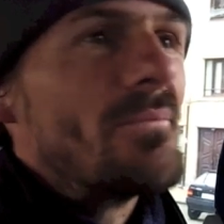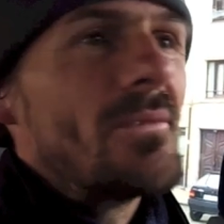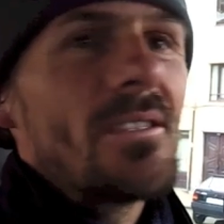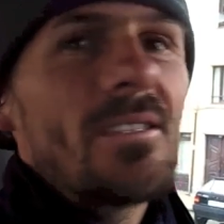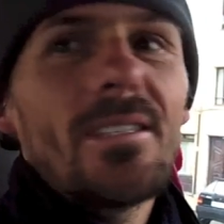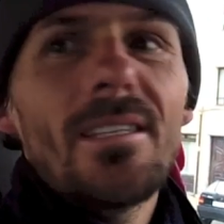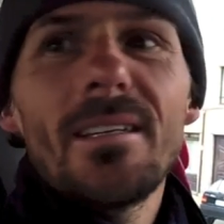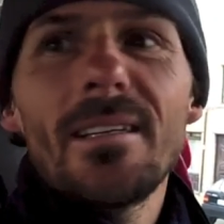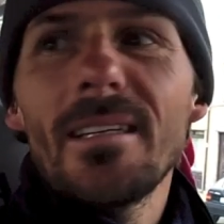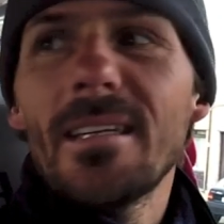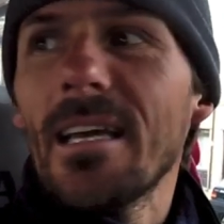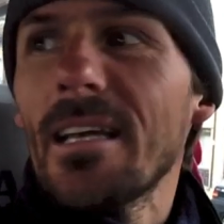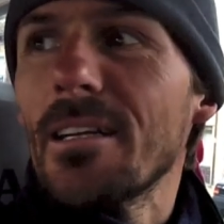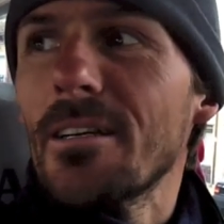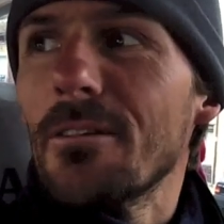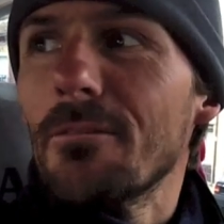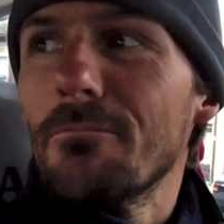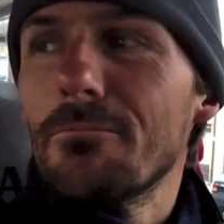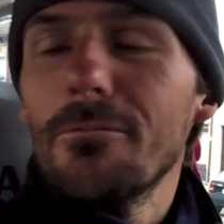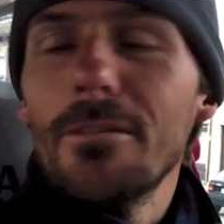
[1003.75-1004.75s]
just didn't get
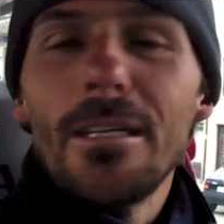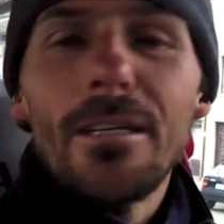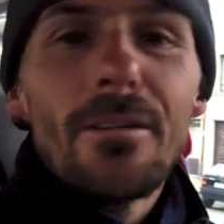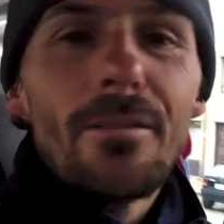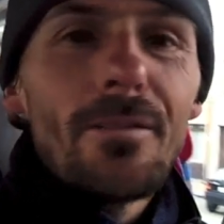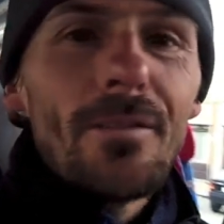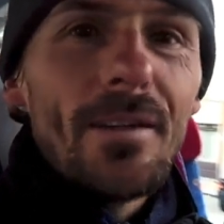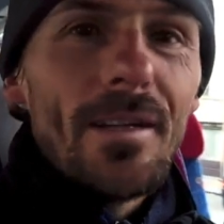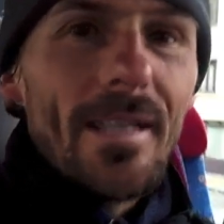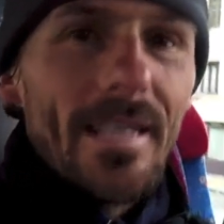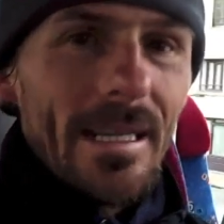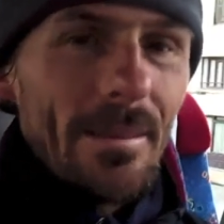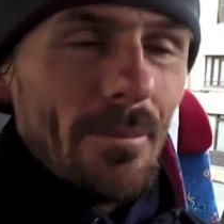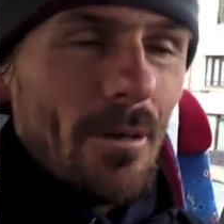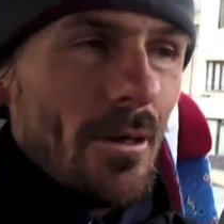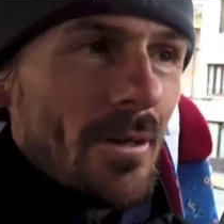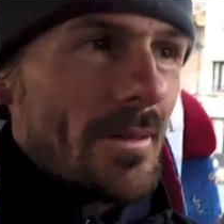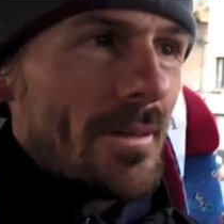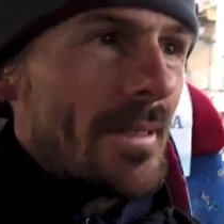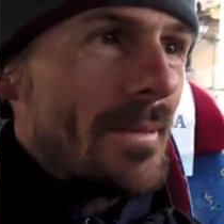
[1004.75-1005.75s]
a good, really good feeling
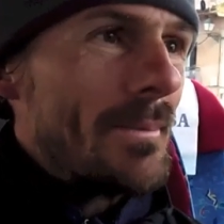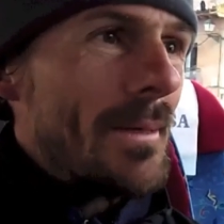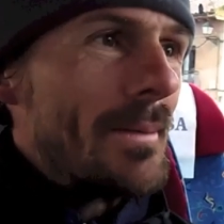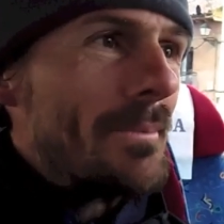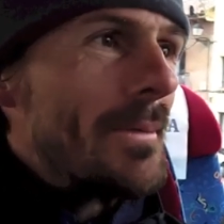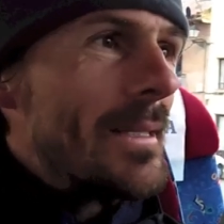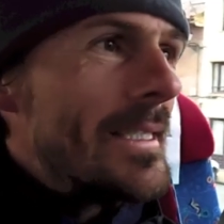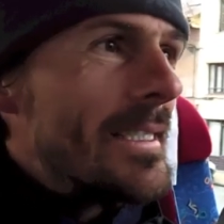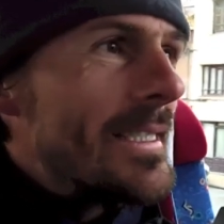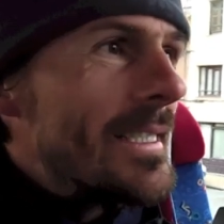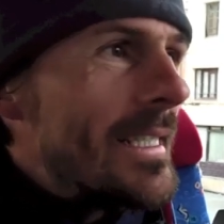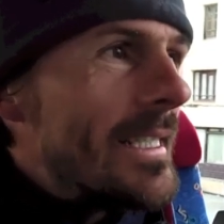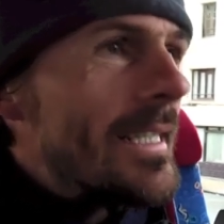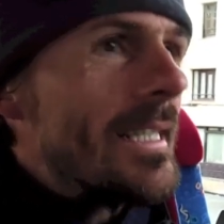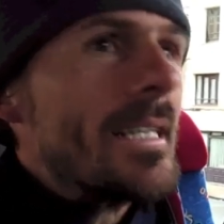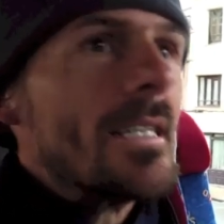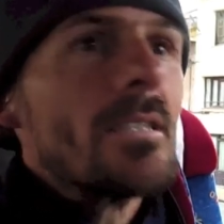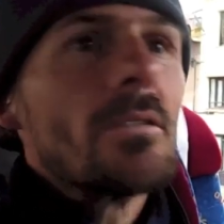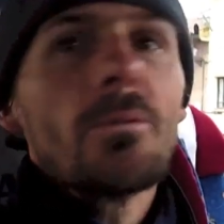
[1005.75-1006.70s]
about Mansilla here.